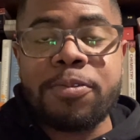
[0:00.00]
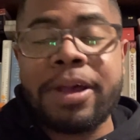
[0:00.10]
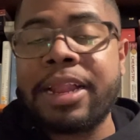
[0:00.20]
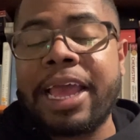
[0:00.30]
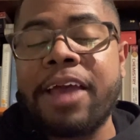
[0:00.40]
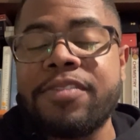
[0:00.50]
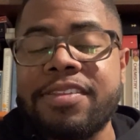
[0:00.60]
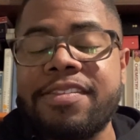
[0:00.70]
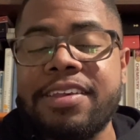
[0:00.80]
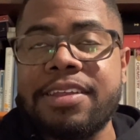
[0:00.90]
Well, I
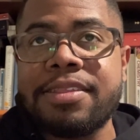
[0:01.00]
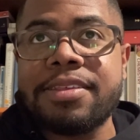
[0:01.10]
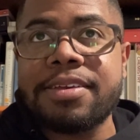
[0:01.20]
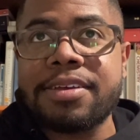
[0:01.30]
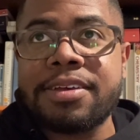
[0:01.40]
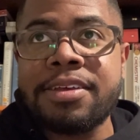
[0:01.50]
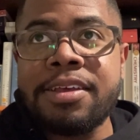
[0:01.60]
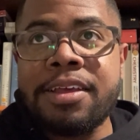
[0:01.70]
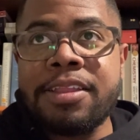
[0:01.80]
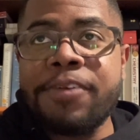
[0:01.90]
haven't seen the
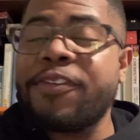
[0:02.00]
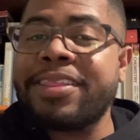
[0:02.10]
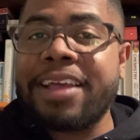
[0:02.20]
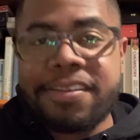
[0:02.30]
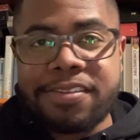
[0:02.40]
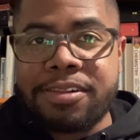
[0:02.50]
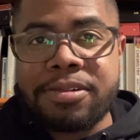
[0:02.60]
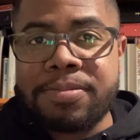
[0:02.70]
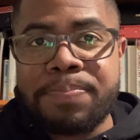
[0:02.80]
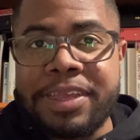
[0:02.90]

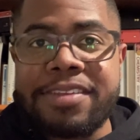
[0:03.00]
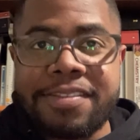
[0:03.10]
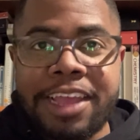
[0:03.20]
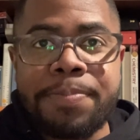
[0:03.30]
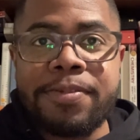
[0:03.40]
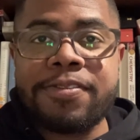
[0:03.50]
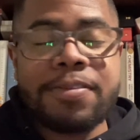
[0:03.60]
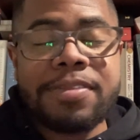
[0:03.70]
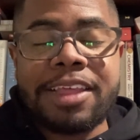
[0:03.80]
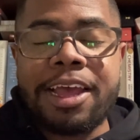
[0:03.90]
Fantastical Beast type of,
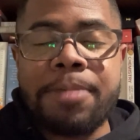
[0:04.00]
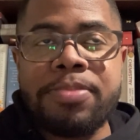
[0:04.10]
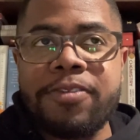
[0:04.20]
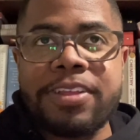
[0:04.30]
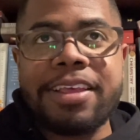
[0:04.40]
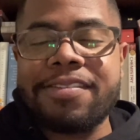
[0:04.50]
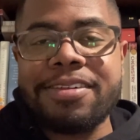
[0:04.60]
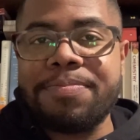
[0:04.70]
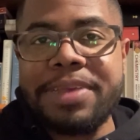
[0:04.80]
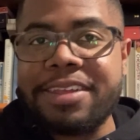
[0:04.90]
the
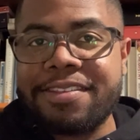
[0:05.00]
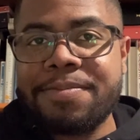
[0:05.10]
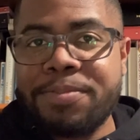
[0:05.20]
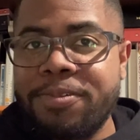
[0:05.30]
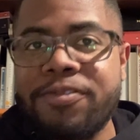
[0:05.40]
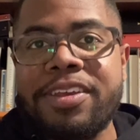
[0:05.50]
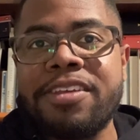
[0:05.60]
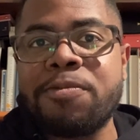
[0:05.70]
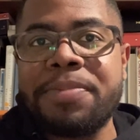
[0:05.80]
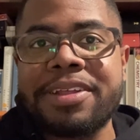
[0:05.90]
Fantastical Beast
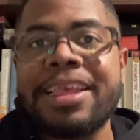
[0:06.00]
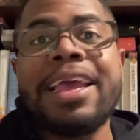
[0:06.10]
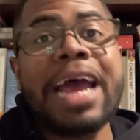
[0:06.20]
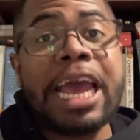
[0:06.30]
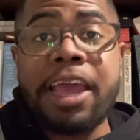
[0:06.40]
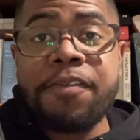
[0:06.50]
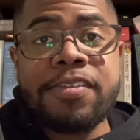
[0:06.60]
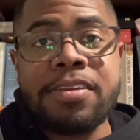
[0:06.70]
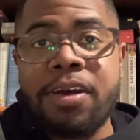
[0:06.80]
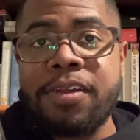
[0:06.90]
movies, but I have
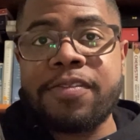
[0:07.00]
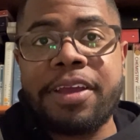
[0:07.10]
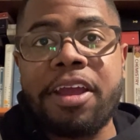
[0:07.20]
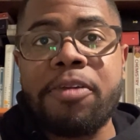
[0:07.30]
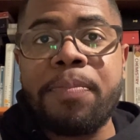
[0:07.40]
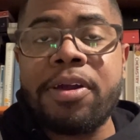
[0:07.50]
seen all of the Harry